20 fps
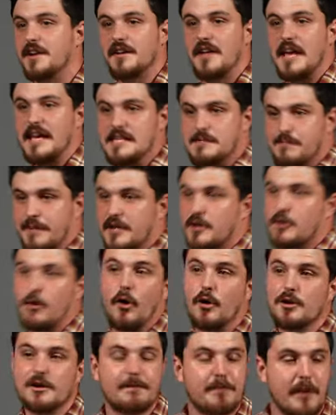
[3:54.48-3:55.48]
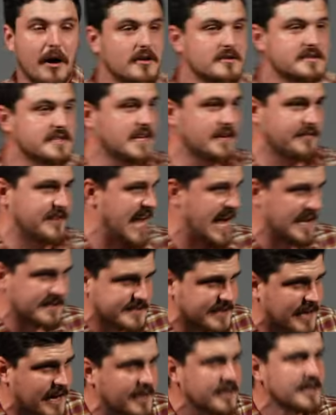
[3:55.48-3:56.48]
and he's been called upon to give an
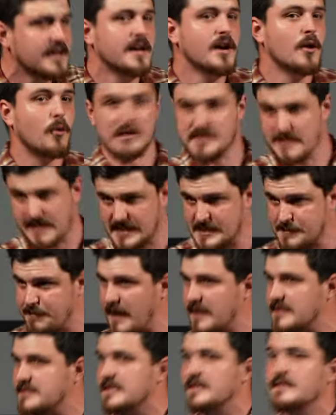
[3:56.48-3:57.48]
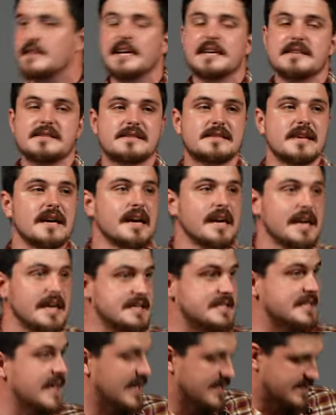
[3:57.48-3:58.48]
answer. Wasn't expecting this. He
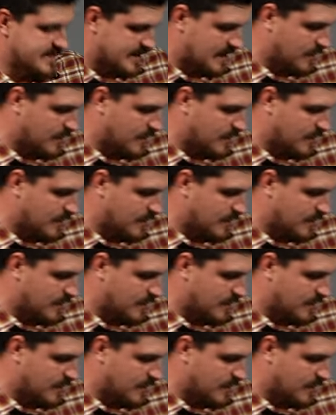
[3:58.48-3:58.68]
says,